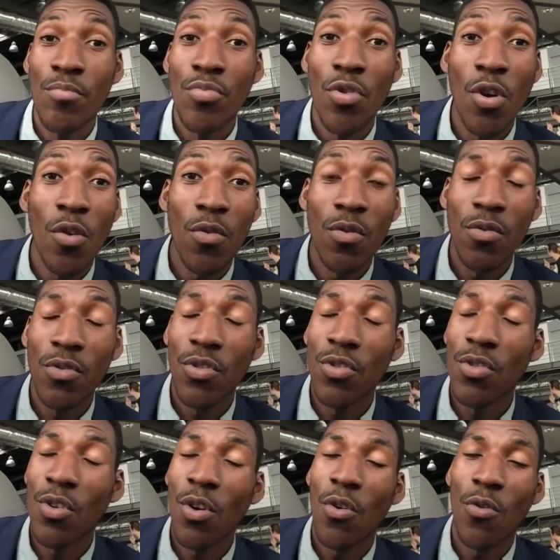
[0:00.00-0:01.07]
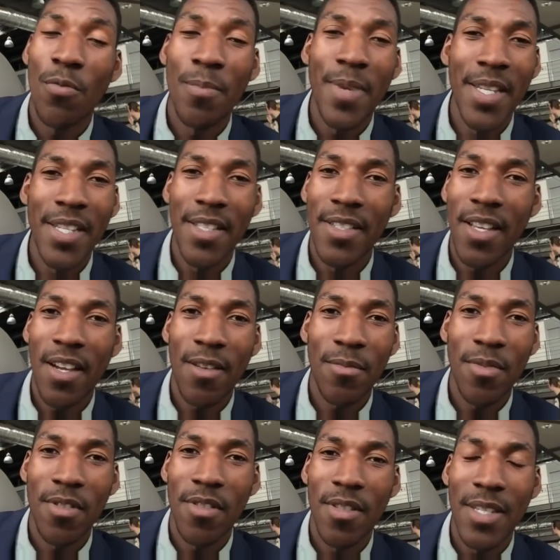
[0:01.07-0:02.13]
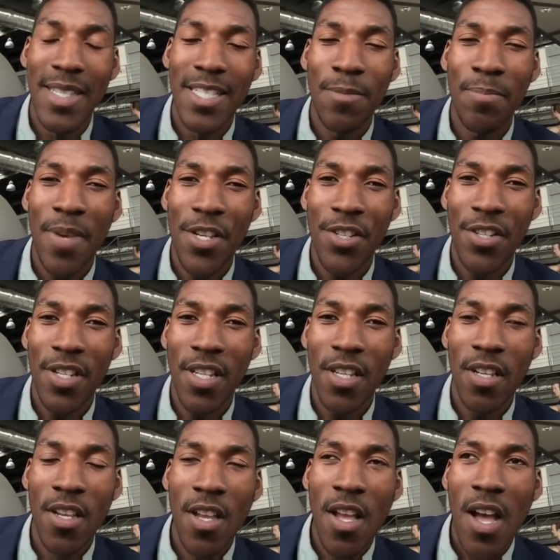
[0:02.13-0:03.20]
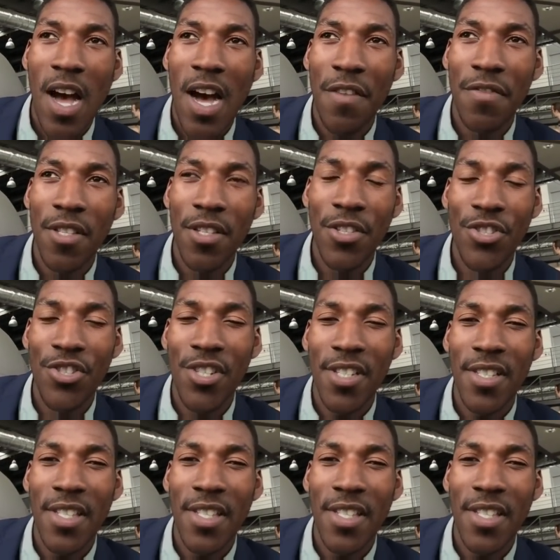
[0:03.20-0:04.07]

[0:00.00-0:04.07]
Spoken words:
bro, so many times, especially after a shit